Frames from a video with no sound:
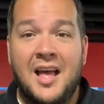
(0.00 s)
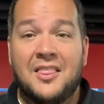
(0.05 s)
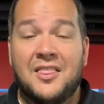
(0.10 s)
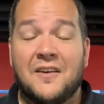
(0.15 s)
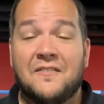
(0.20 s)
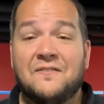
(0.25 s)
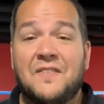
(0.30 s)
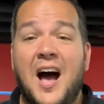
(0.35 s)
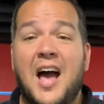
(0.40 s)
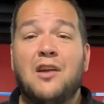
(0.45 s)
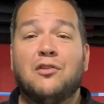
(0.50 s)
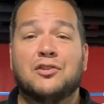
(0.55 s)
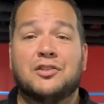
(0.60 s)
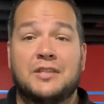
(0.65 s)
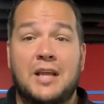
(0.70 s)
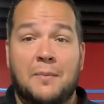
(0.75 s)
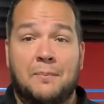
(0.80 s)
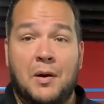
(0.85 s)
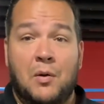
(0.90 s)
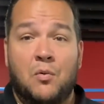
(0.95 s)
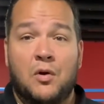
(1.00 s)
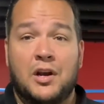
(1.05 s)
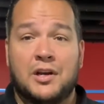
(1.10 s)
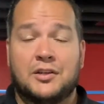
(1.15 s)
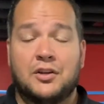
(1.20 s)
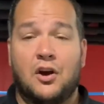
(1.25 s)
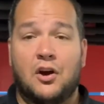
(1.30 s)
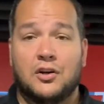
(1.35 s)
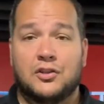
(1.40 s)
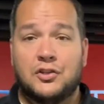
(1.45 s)
The final step I want to
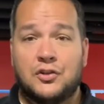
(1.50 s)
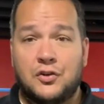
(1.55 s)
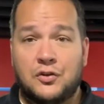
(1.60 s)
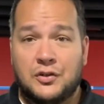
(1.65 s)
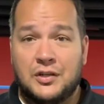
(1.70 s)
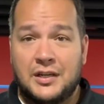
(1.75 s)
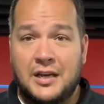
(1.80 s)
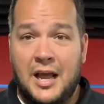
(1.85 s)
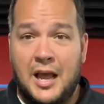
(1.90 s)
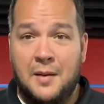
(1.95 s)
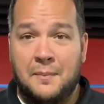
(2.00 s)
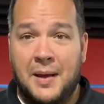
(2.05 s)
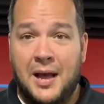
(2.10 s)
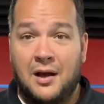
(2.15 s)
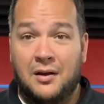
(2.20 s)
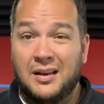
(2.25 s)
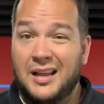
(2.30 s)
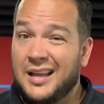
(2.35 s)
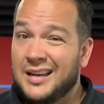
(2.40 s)
talk to you today about,